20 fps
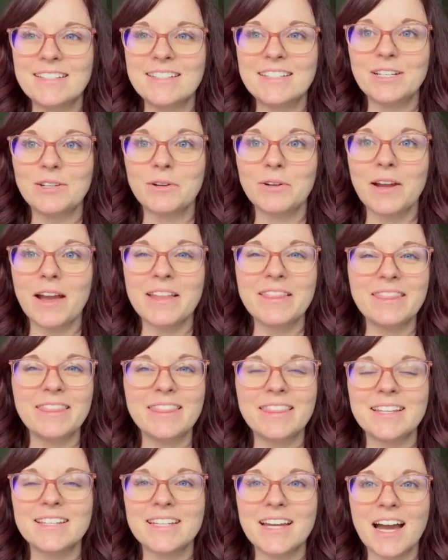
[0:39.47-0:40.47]
The
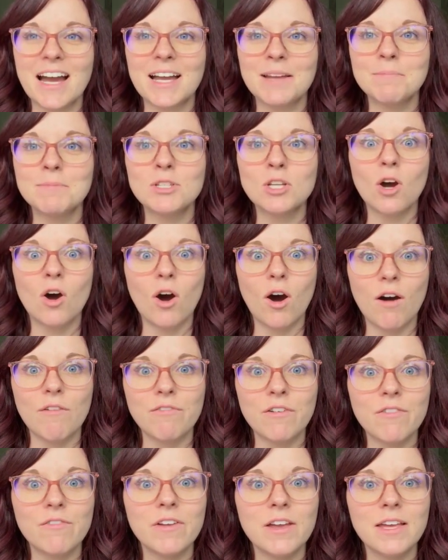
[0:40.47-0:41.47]
times
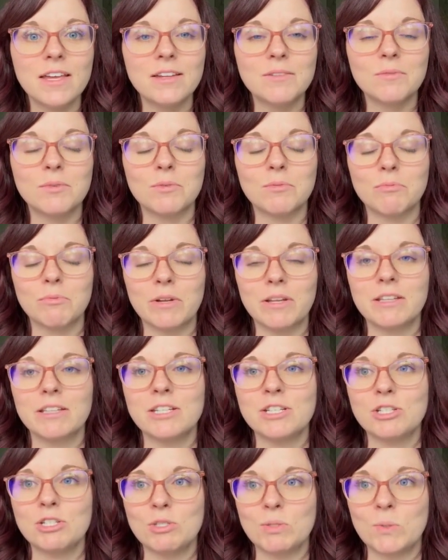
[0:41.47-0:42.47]
off of it were
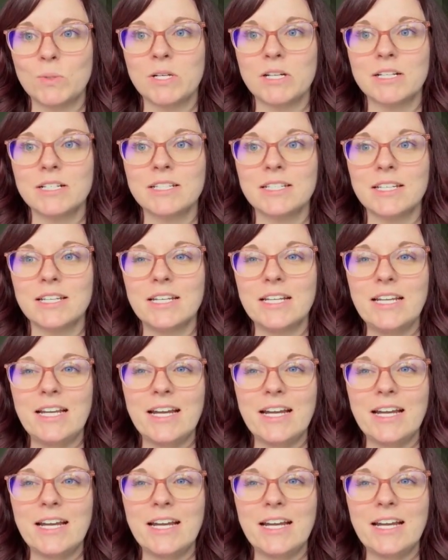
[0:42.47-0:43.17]
really short,